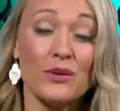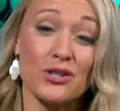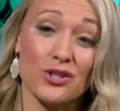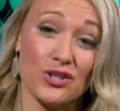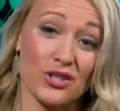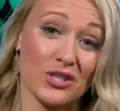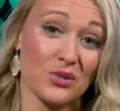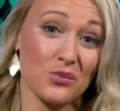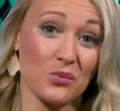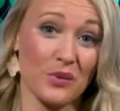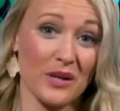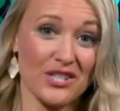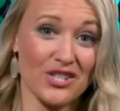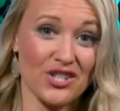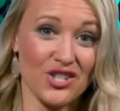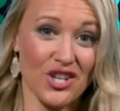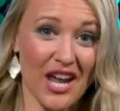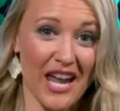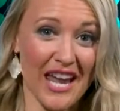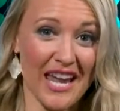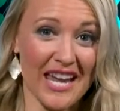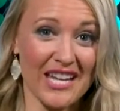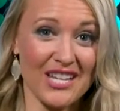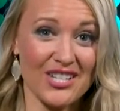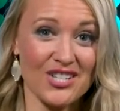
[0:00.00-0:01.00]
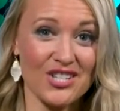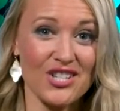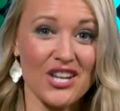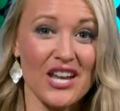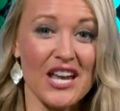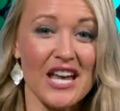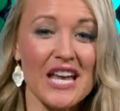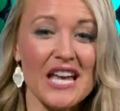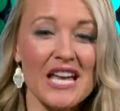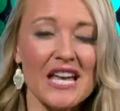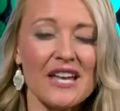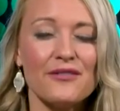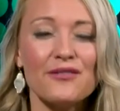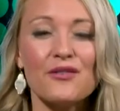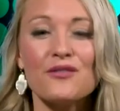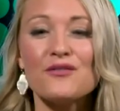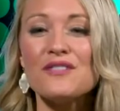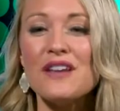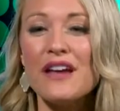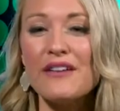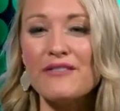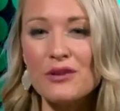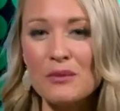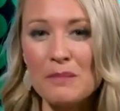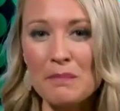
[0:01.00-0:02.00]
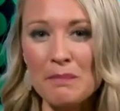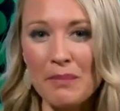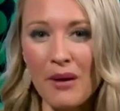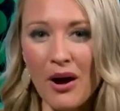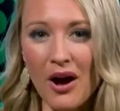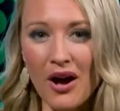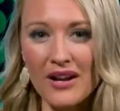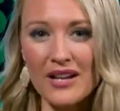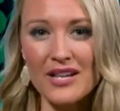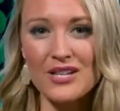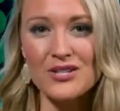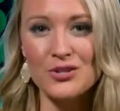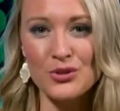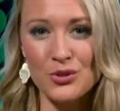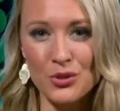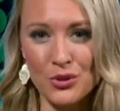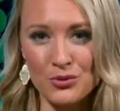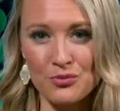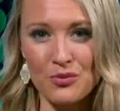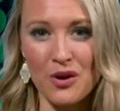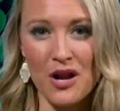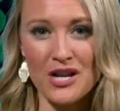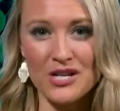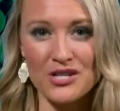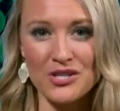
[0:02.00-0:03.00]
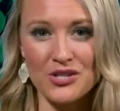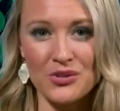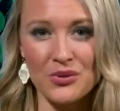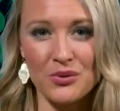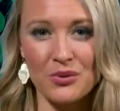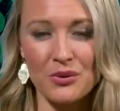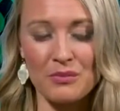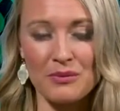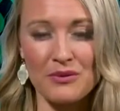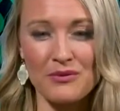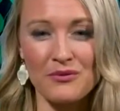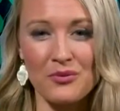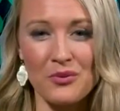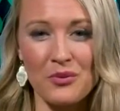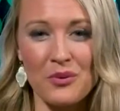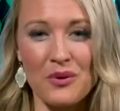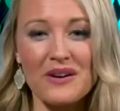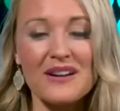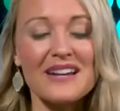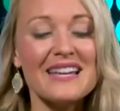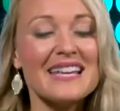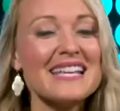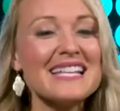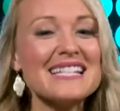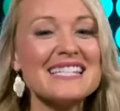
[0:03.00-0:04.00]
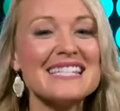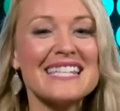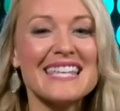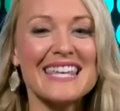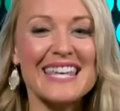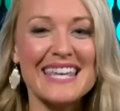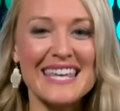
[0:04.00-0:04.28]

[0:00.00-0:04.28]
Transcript: with just one change. If you've never bought a new garage door before, it's